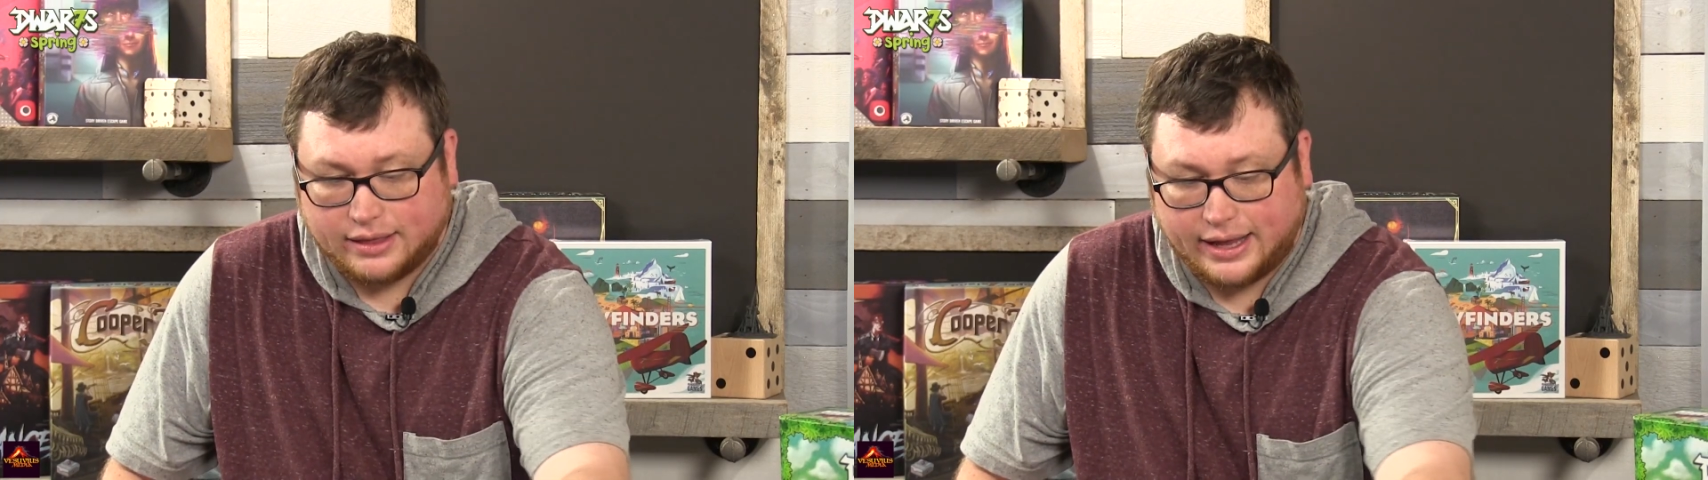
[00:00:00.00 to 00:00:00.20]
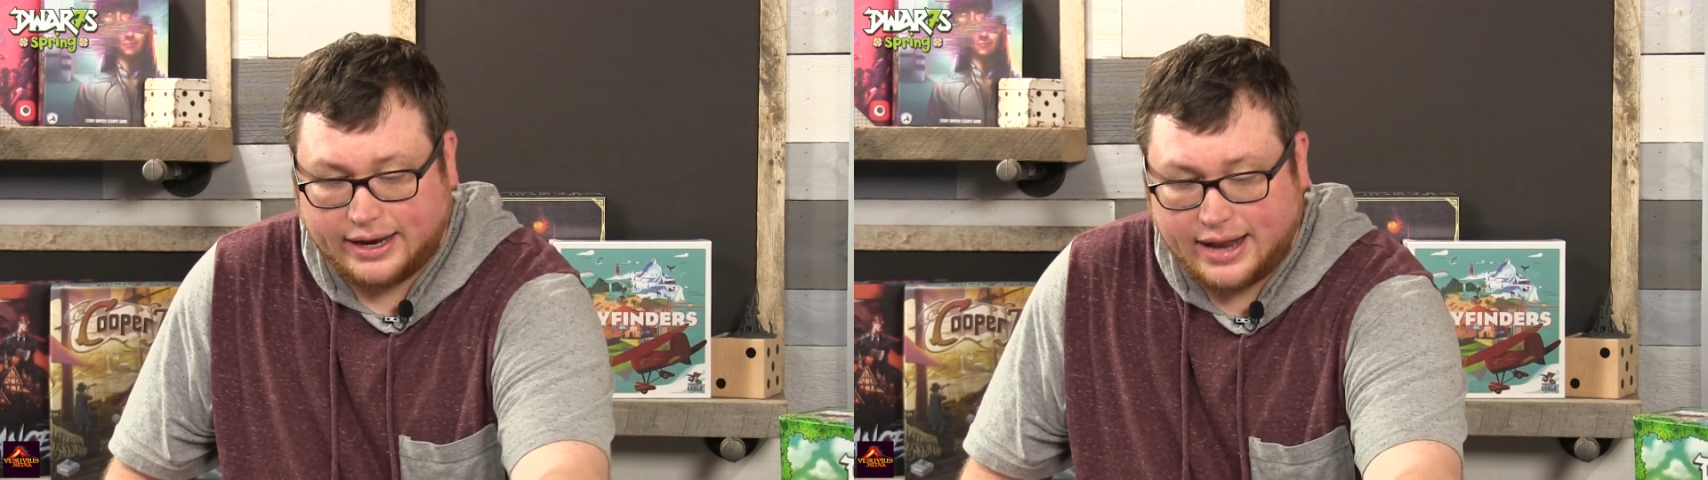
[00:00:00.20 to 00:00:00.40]

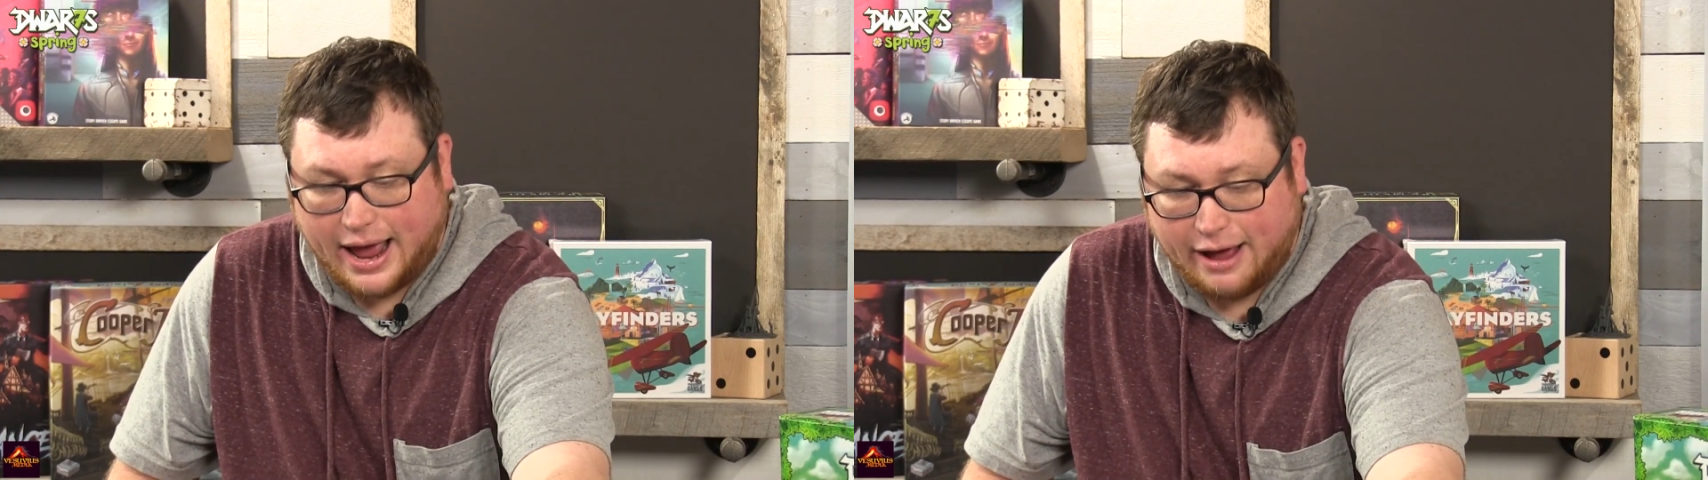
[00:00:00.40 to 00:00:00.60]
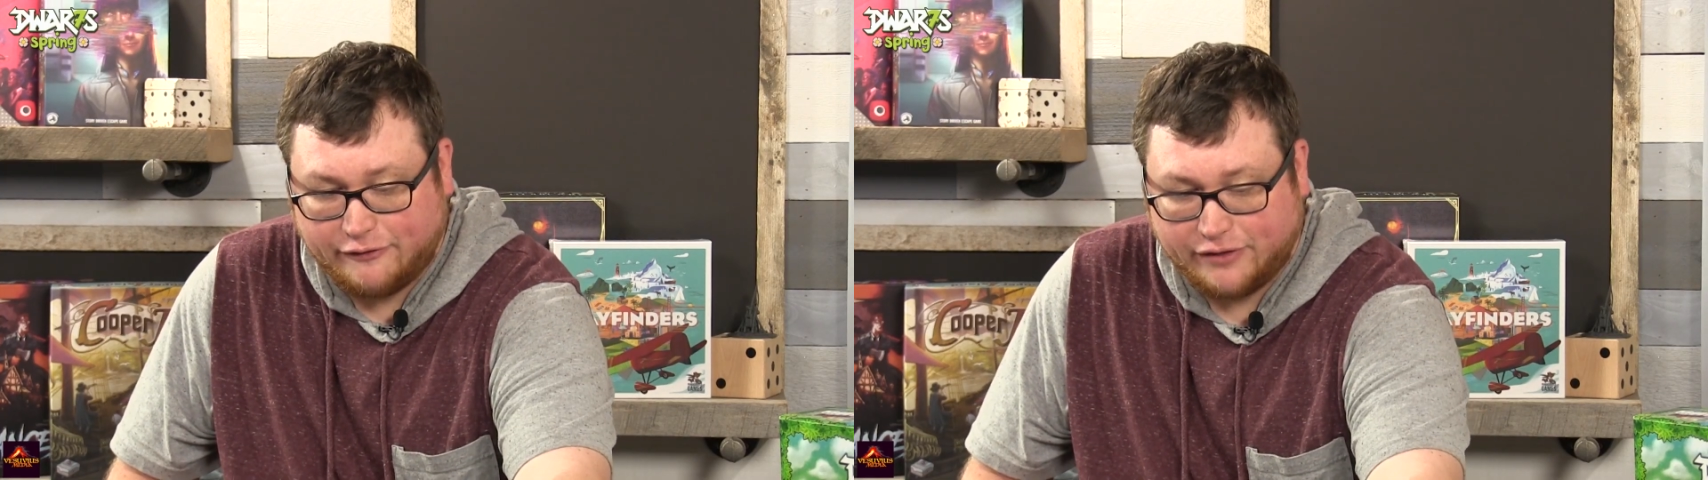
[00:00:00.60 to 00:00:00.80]
They can
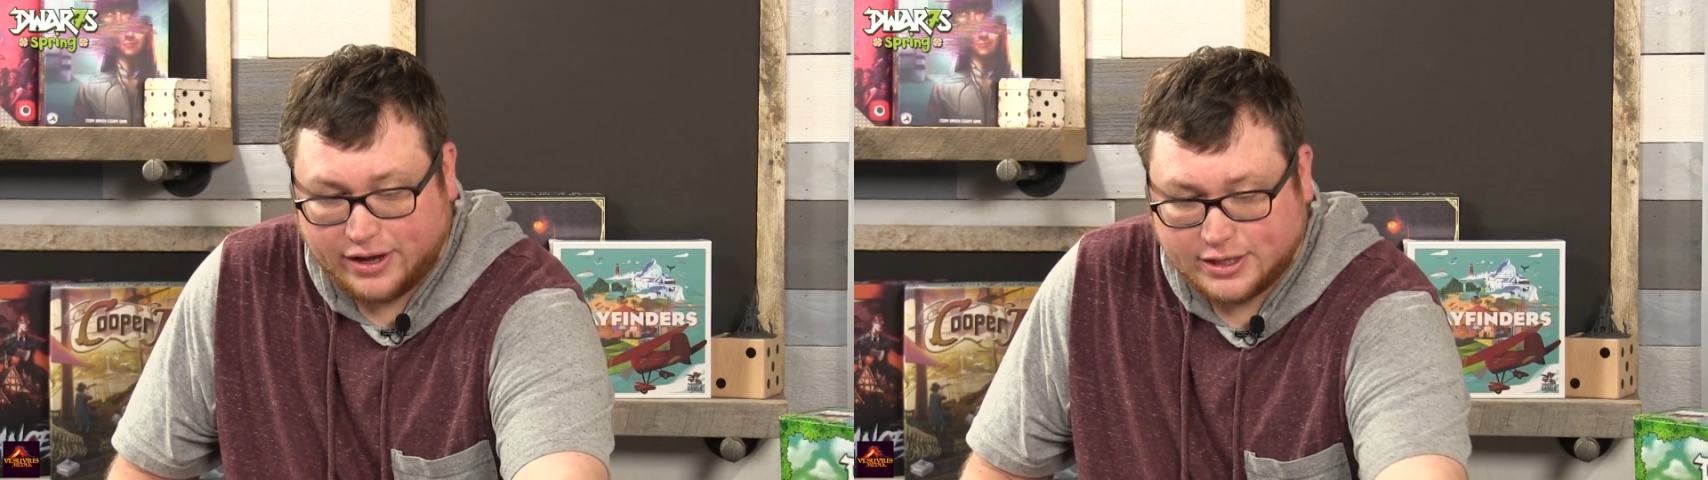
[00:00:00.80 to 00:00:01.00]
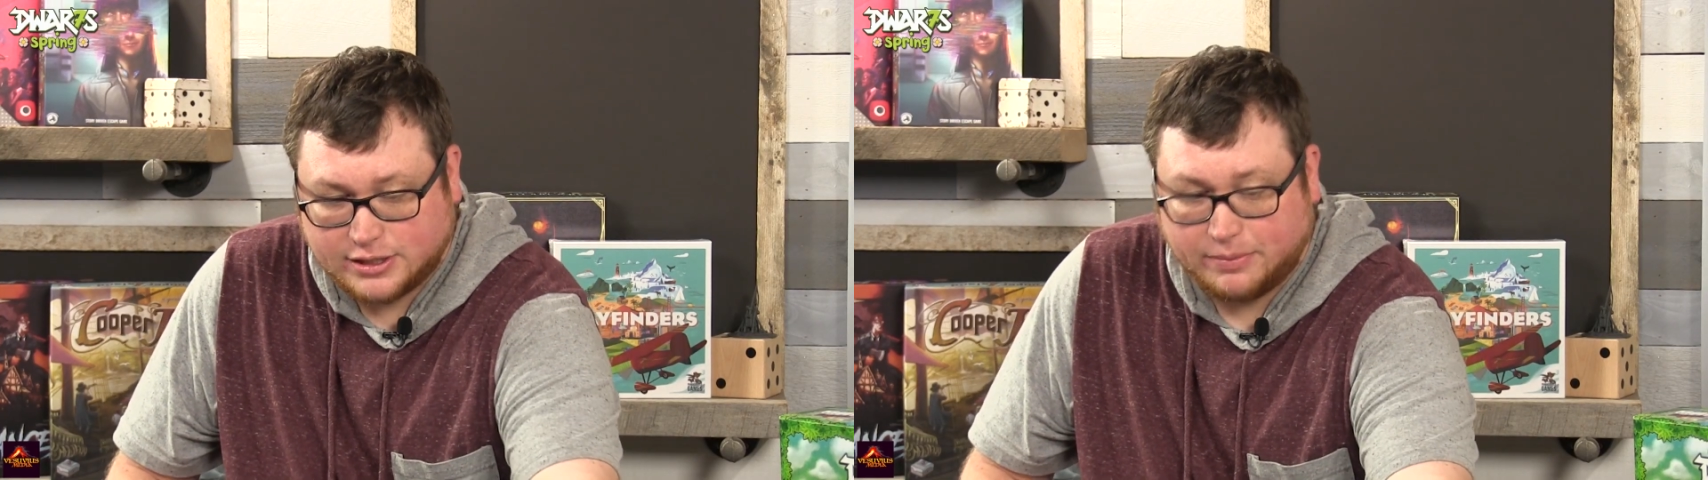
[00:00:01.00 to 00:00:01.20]
have
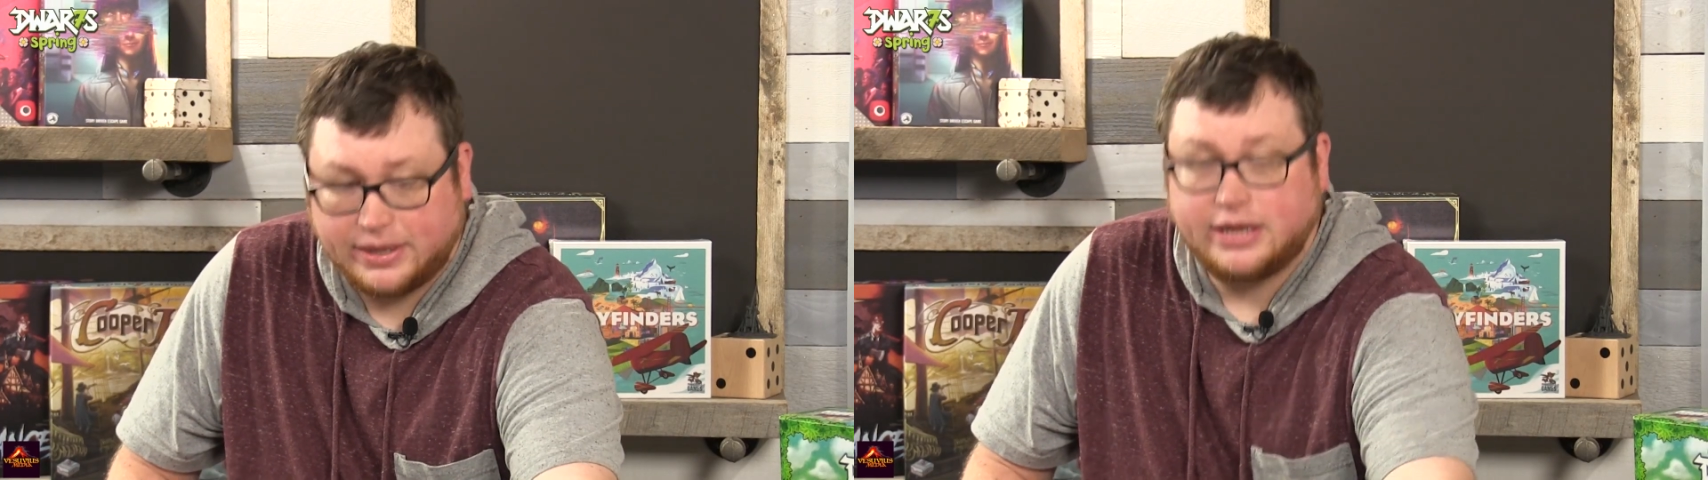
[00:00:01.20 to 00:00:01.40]
some